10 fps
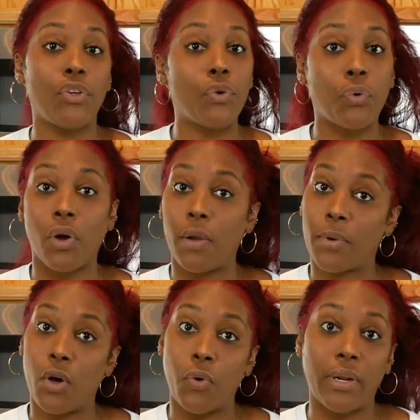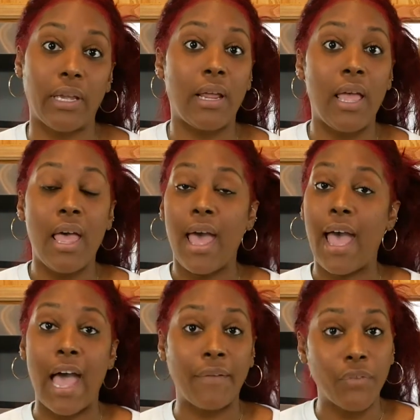you crumb coat it,
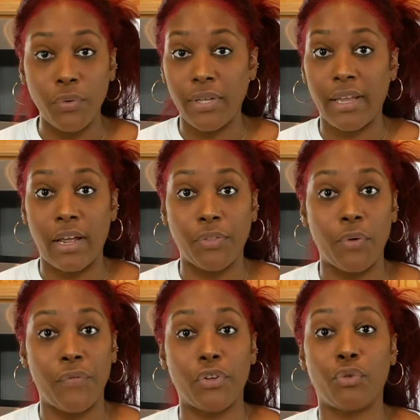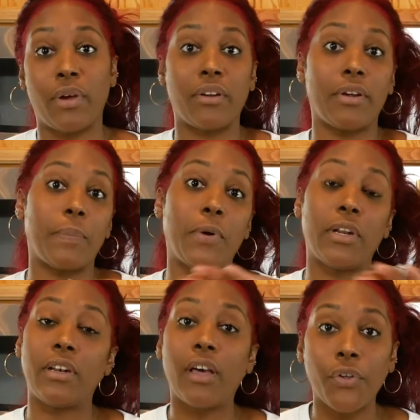after you take it out the refrigerator and put
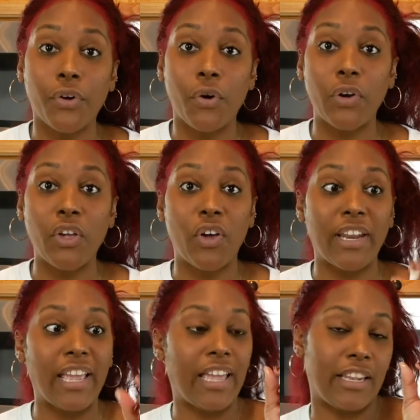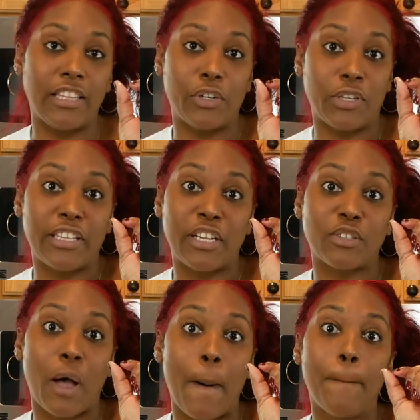another coating on it, and literally
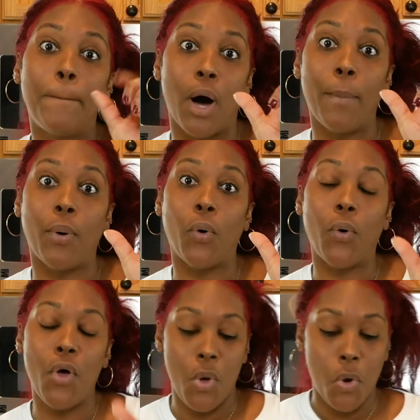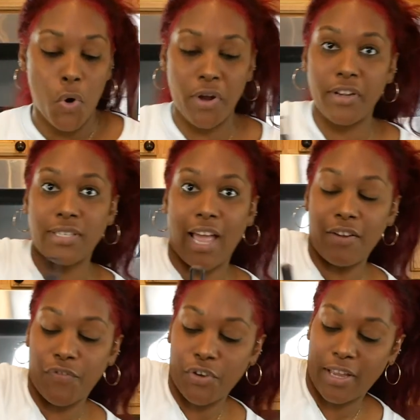there's a bubble on the
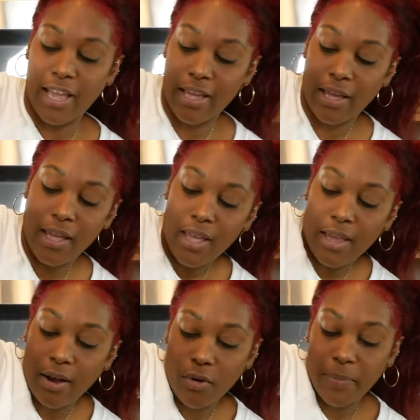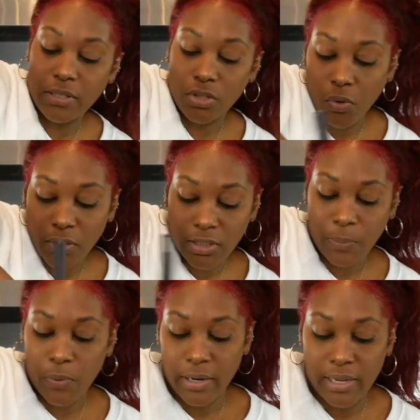side of your cake. And I would be so
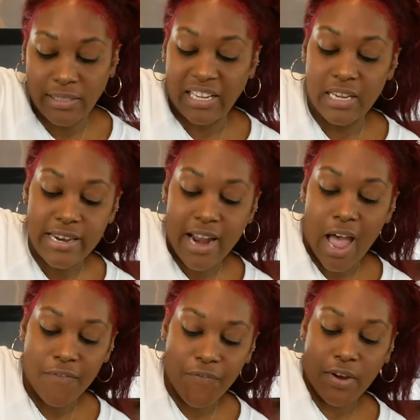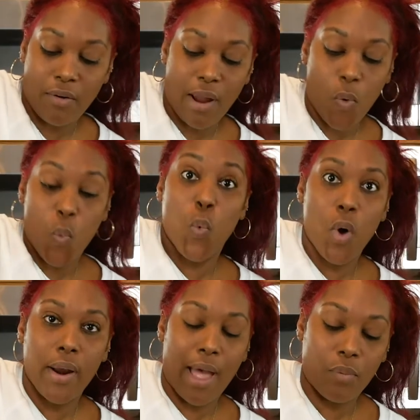disappointed because I could not figure out
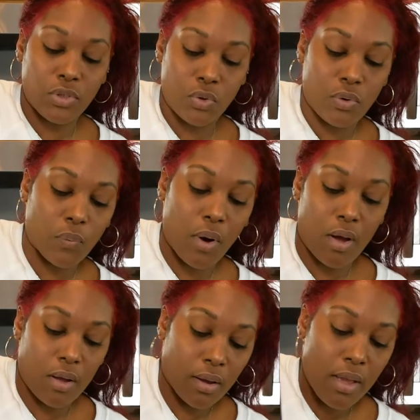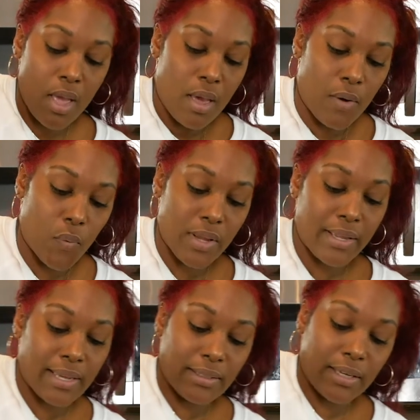what I was doing wrong. And one
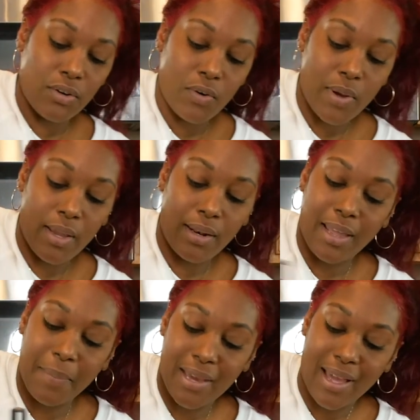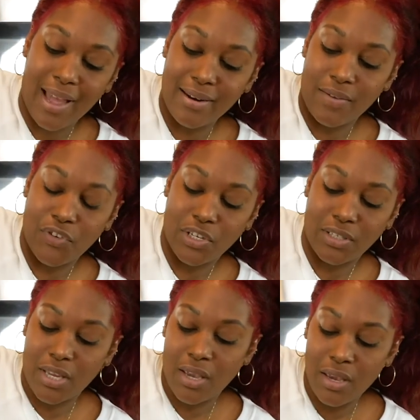day I said, you know what? Let me kind of
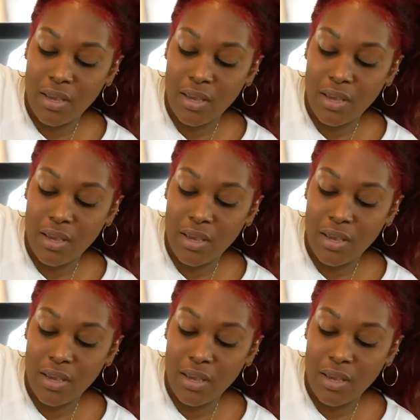just